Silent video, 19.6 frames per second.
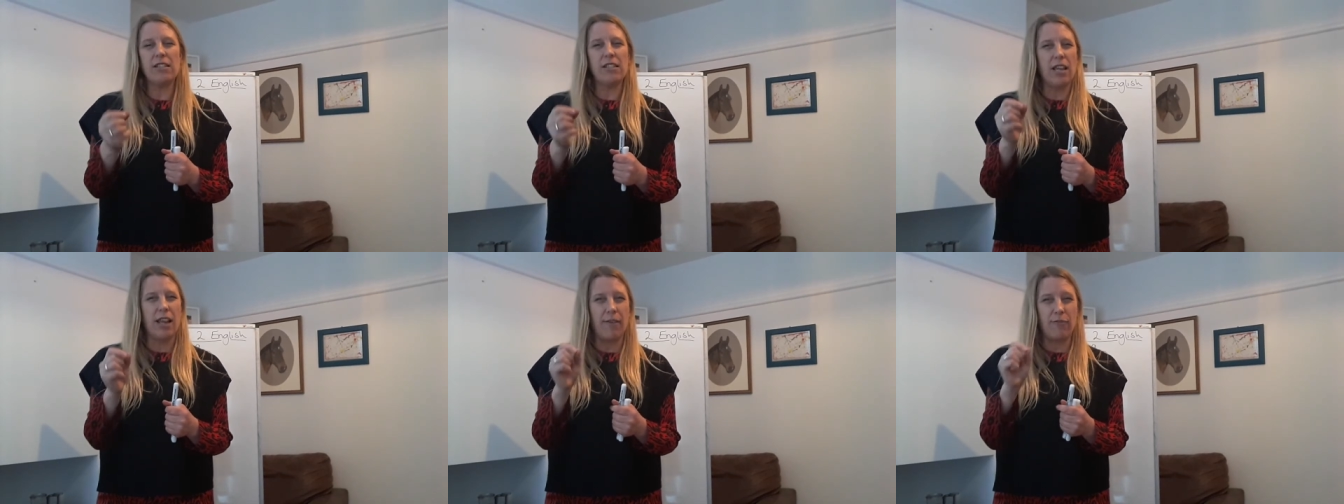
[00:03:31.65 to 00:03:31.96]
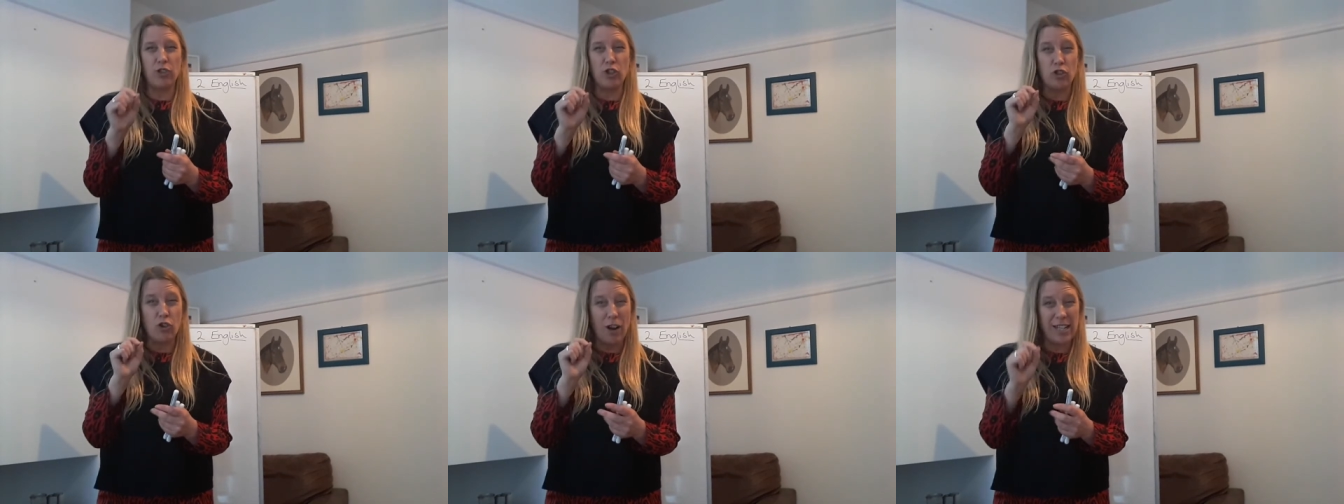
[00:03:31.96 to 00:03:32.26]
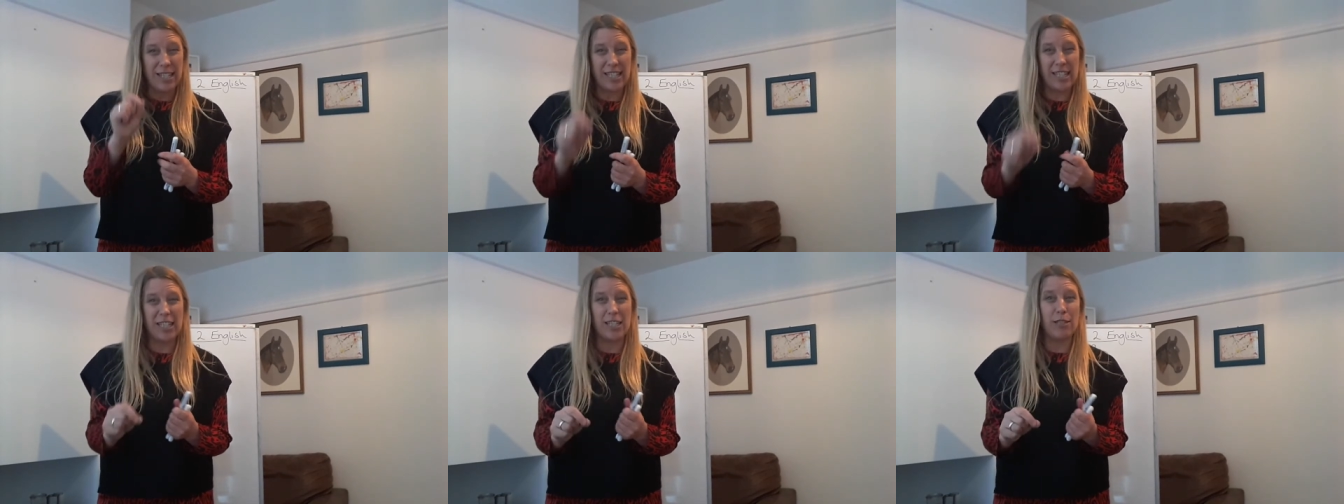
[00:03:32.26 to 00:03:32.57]
So you have to
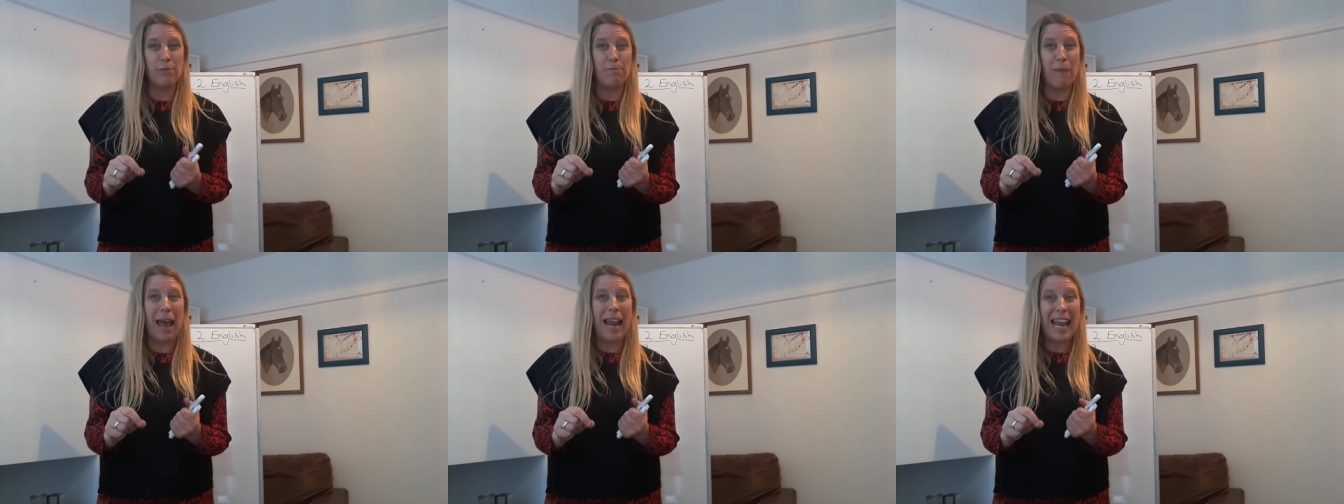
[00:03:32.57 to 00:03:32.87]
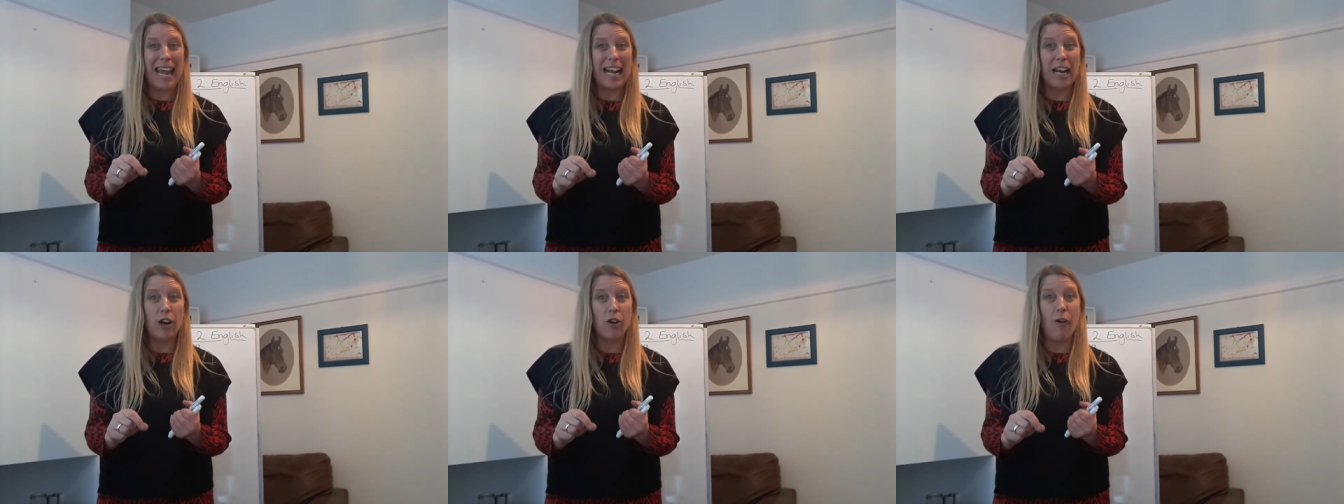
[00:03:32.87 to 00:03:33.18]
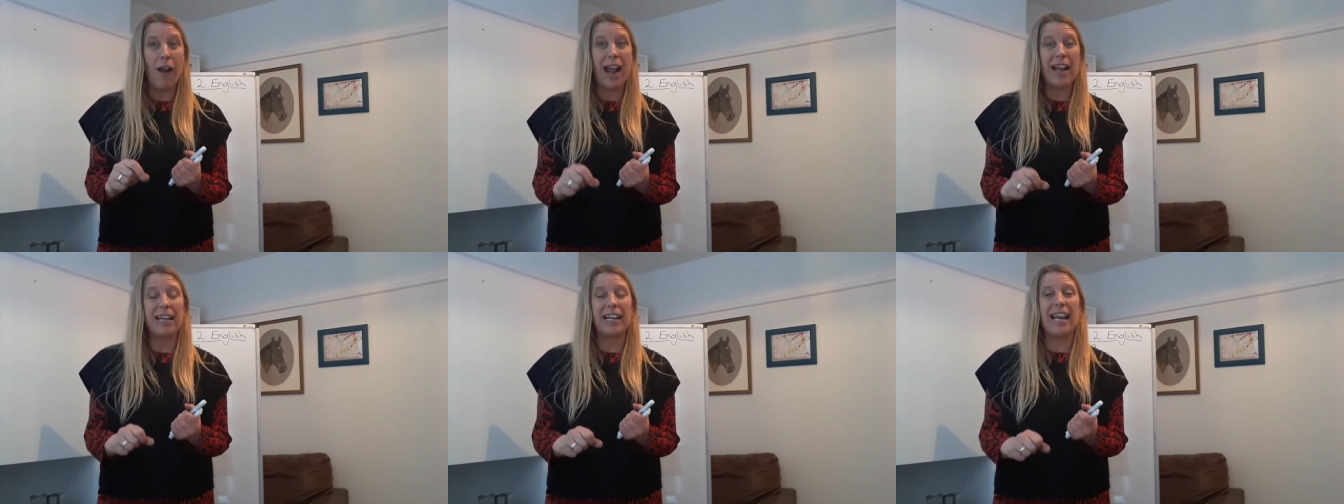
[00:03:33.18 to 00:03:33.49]
try and spell it
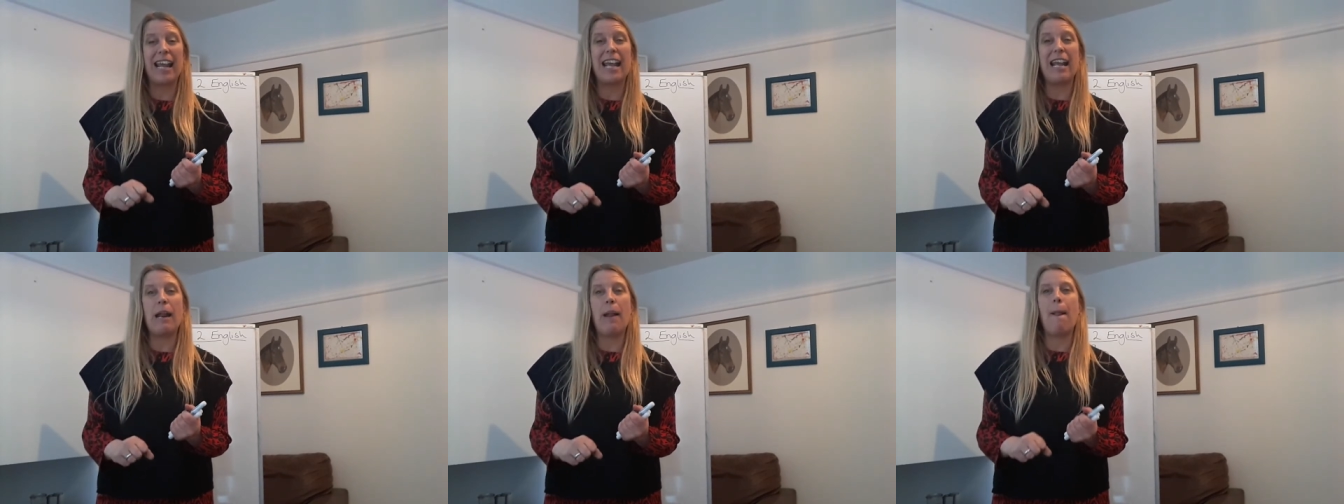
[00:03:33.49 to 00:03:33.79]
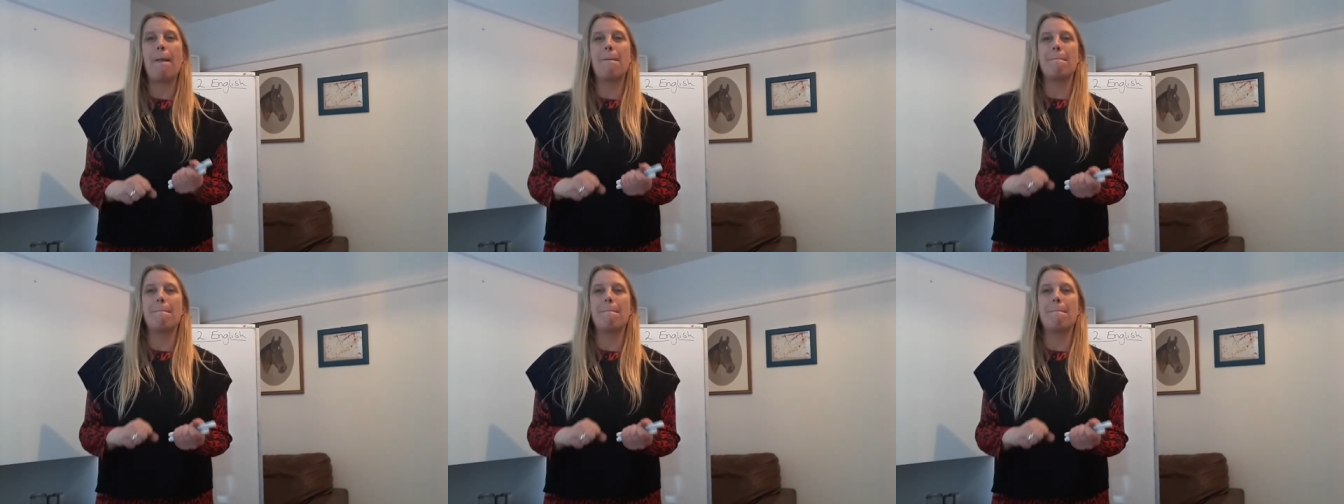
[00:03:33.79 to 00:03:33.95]
correctly.